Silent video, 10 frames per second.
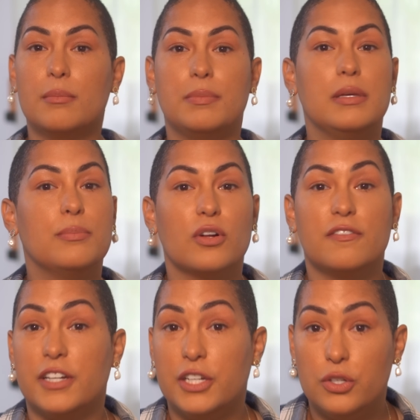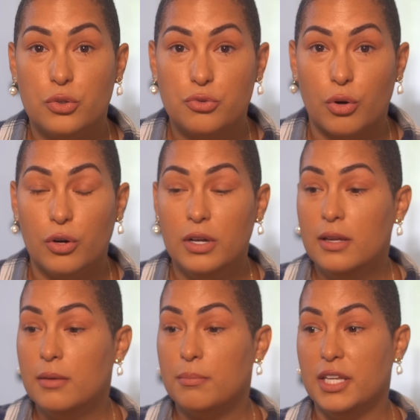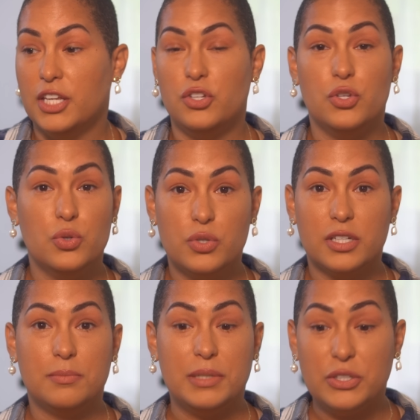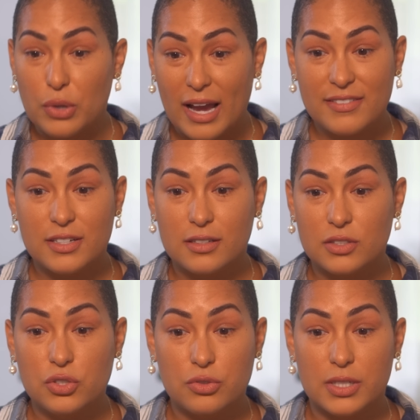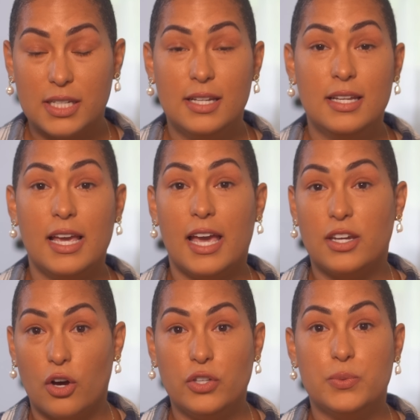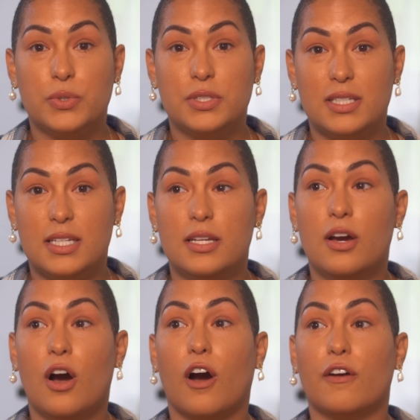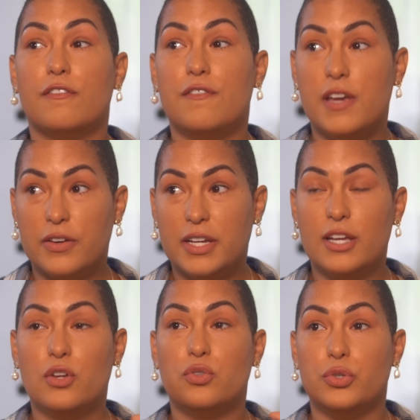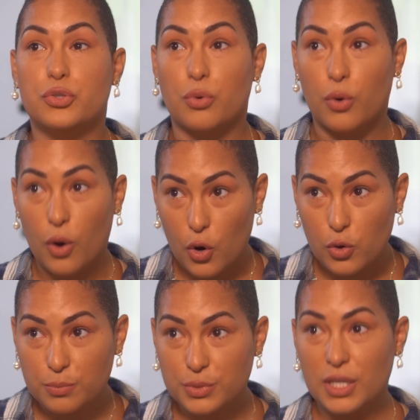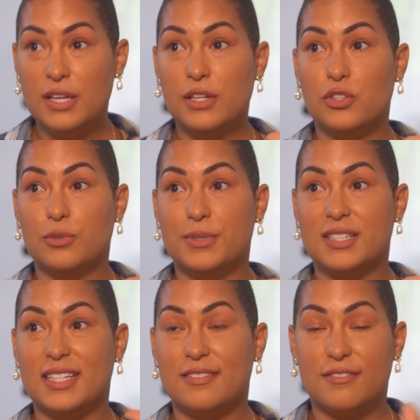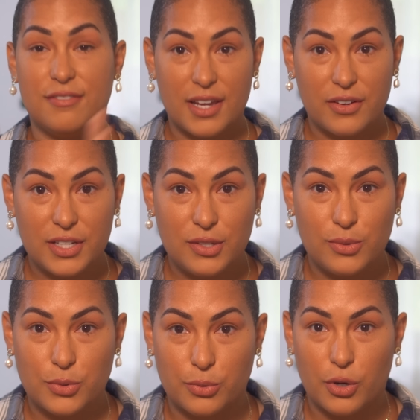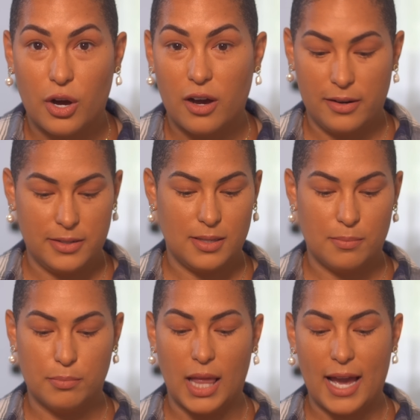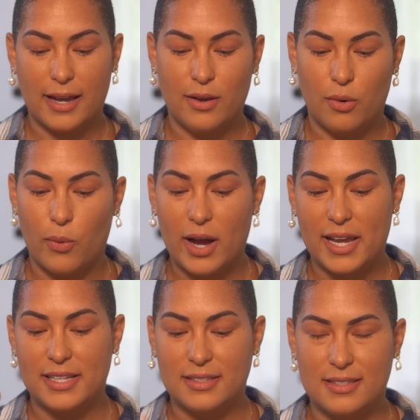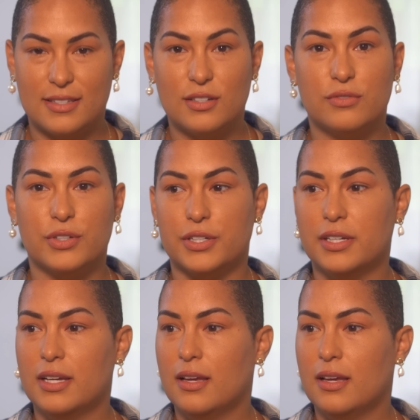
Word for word: but people are very neutral, meaning you could be driving on the street and all you will see are very neutral homes. You'll be seeing very neutral cars, black, white, silver,